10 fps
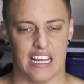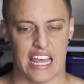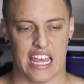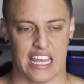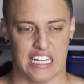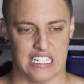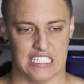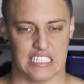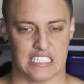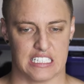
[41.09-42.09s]

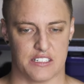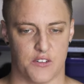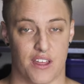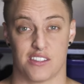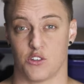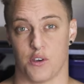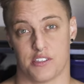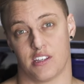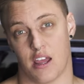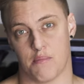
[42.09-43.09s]
And, you know, that's a
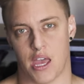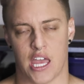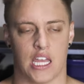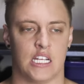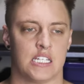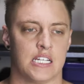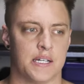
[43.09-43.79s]
choice that I made.